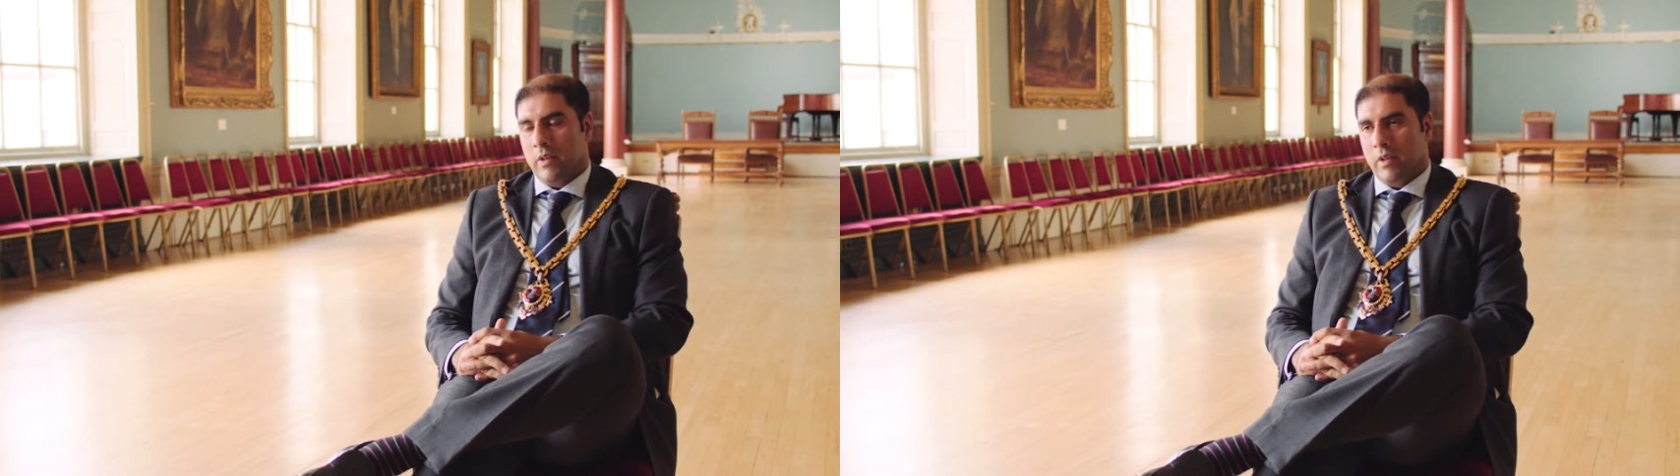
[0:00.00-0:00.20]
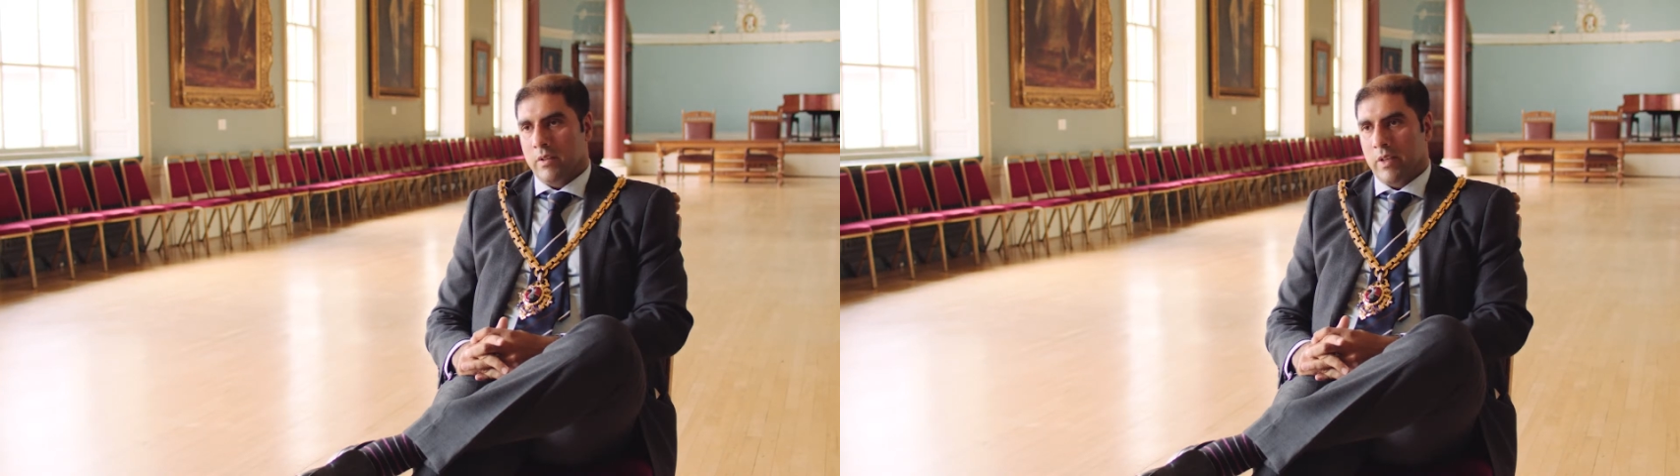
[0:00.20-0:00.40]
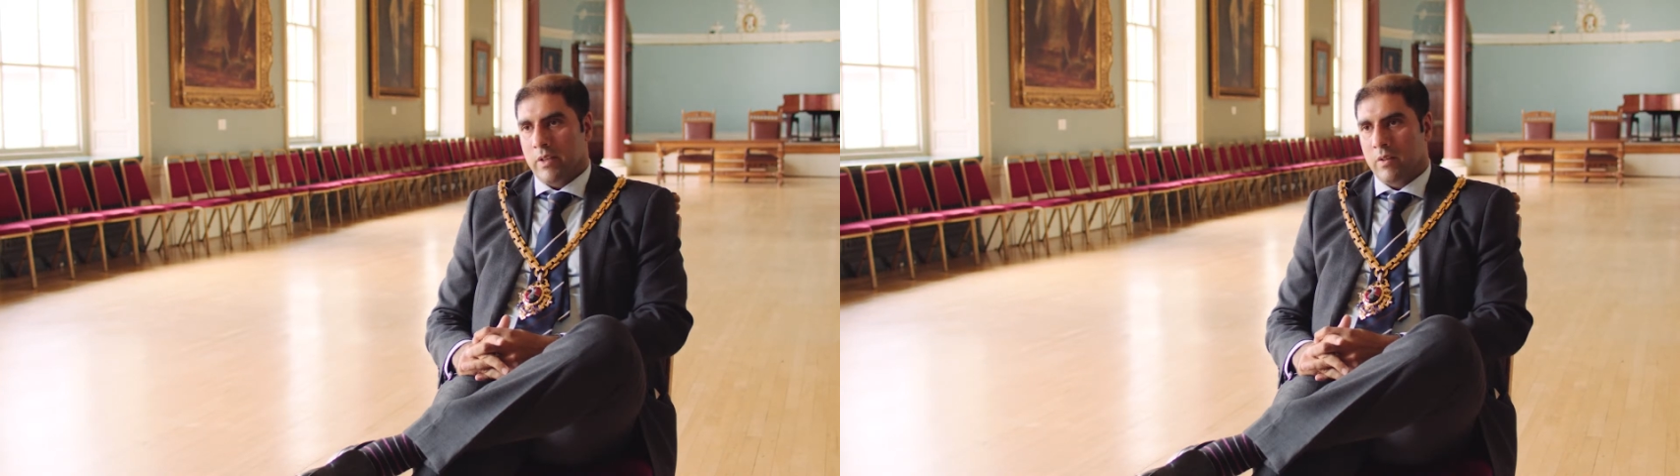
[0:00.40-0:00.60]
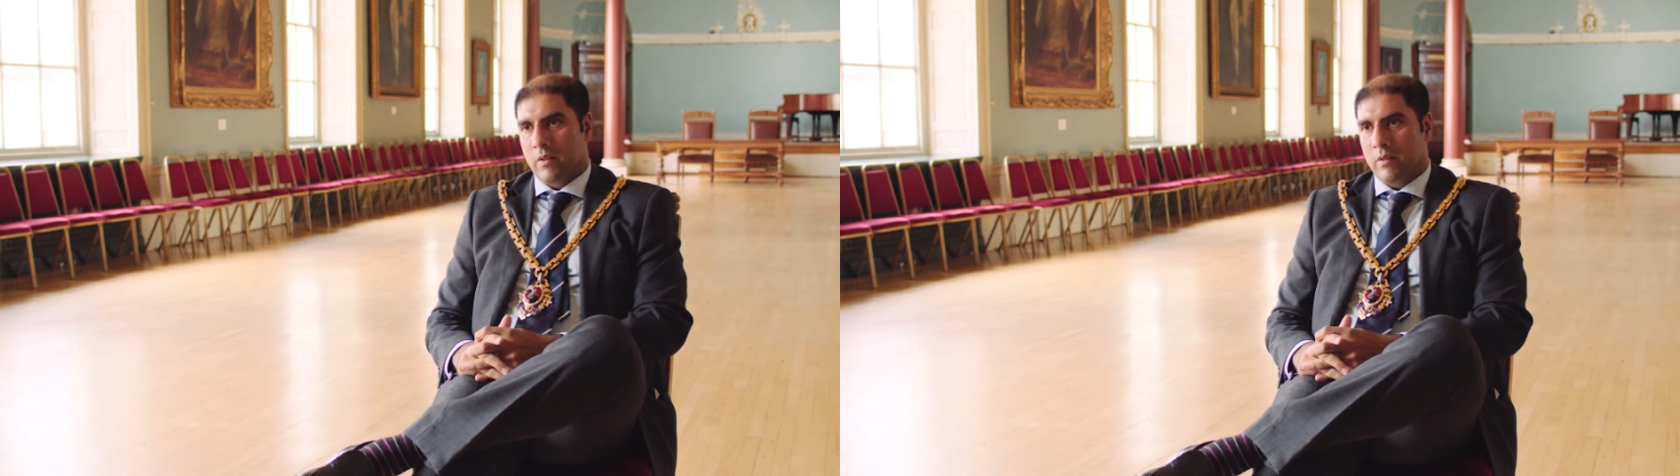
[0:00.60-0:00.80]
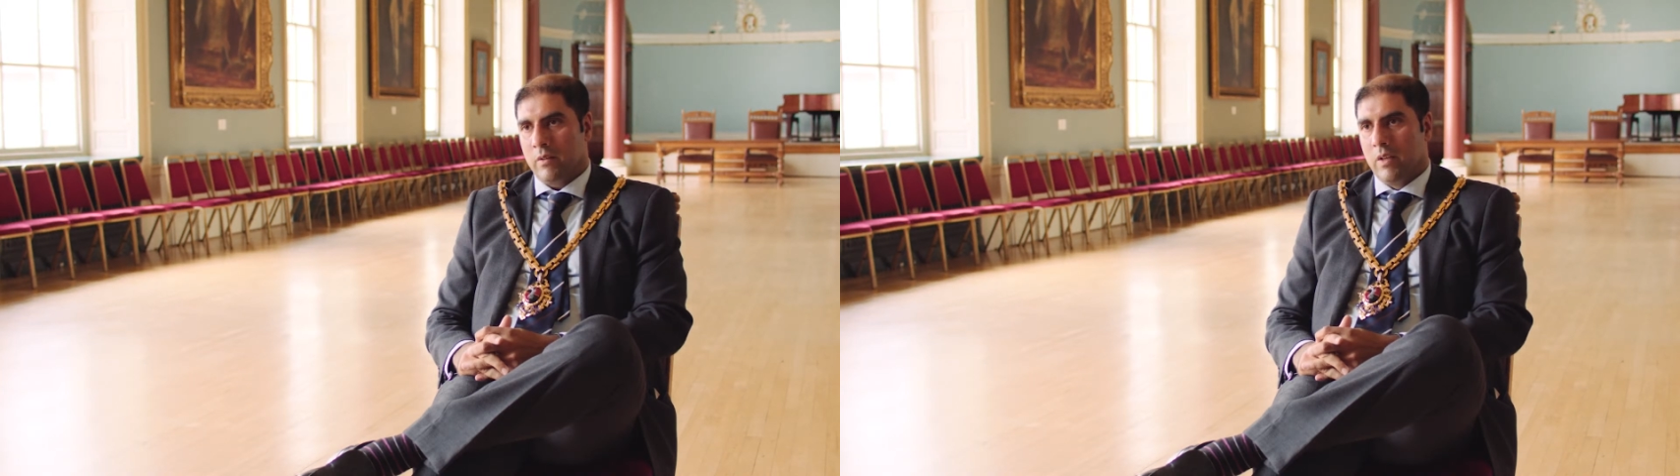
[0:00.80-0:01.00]
I take
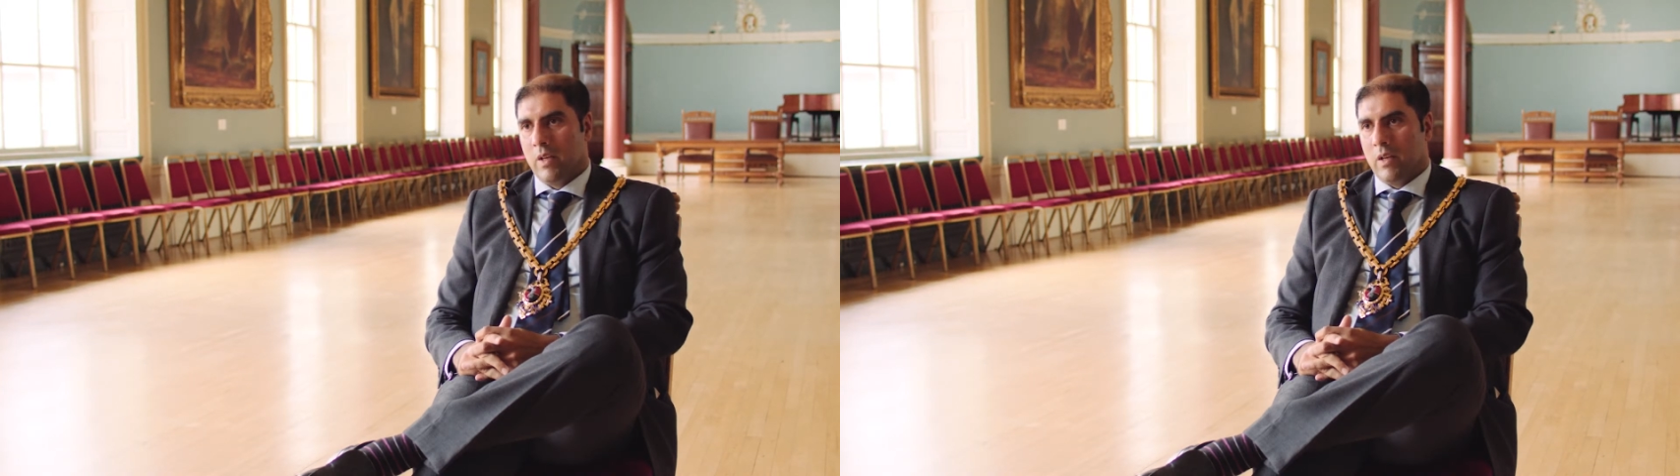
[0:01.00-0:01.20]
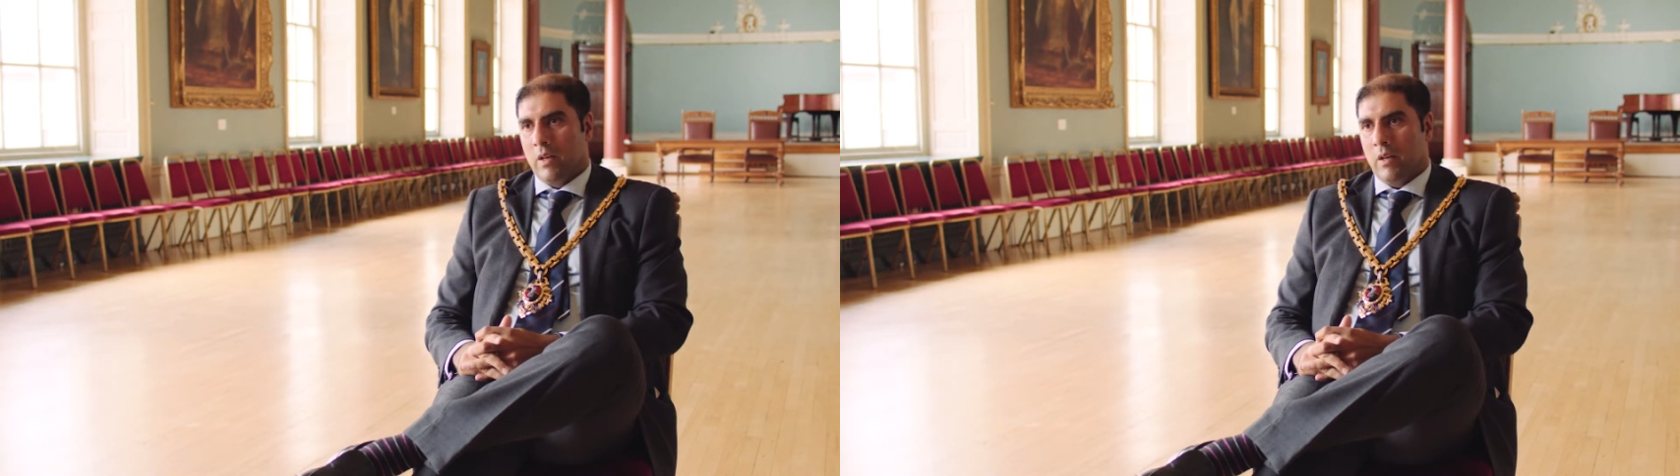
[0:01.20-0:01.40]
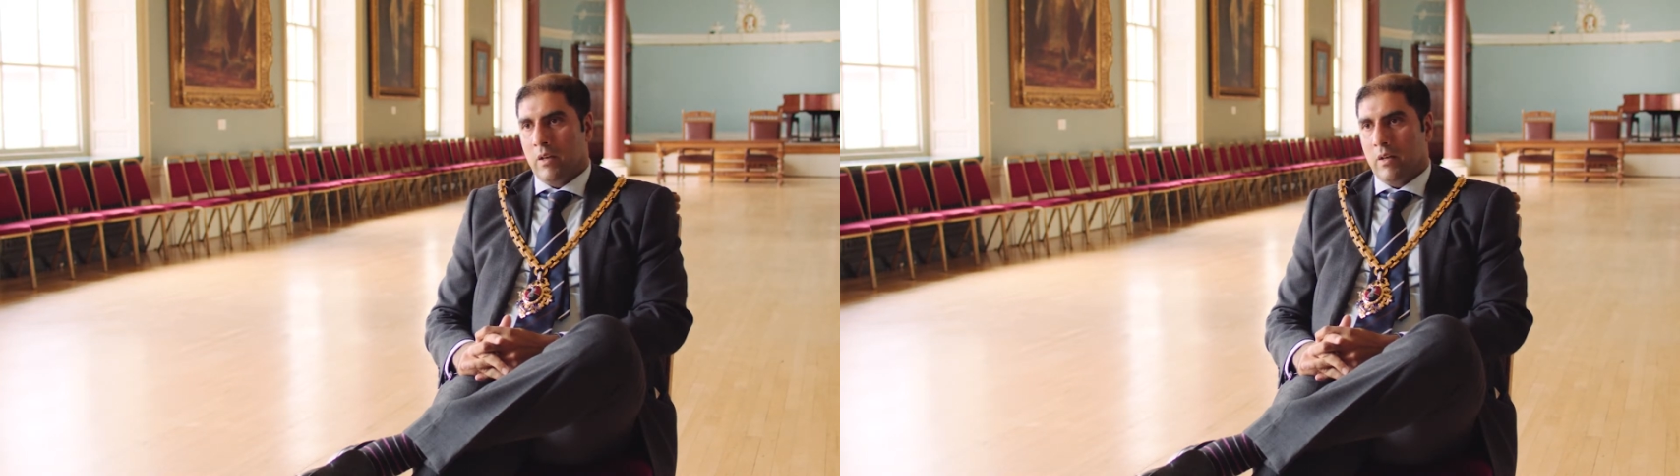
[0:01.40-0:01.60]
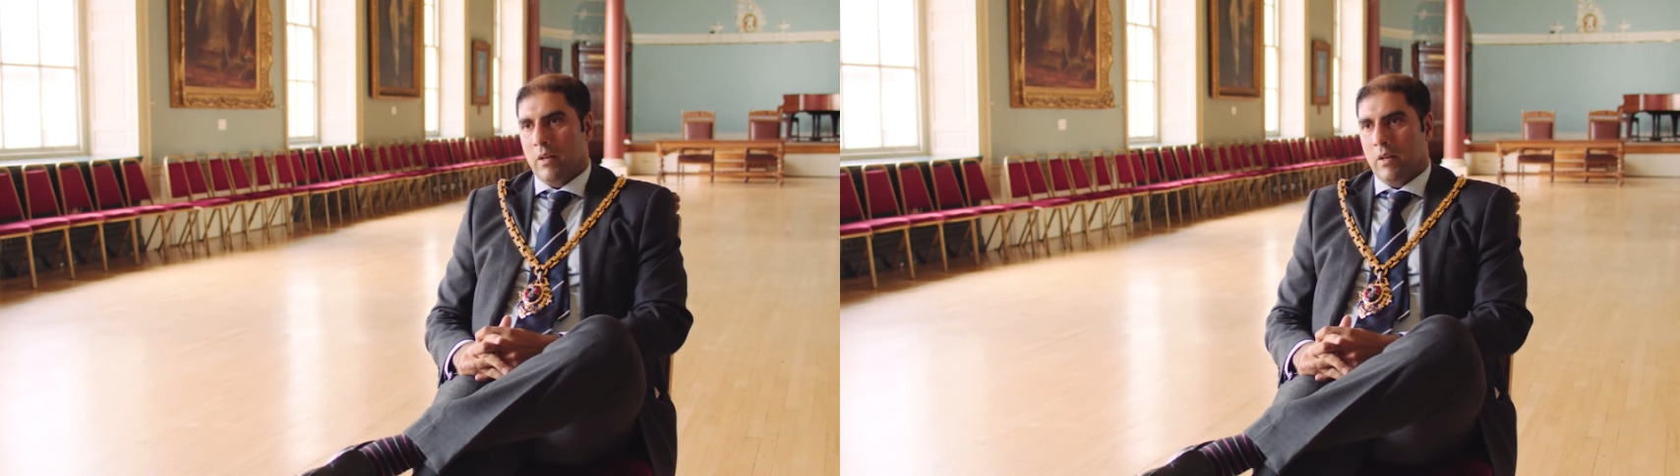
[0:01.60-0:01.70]
on are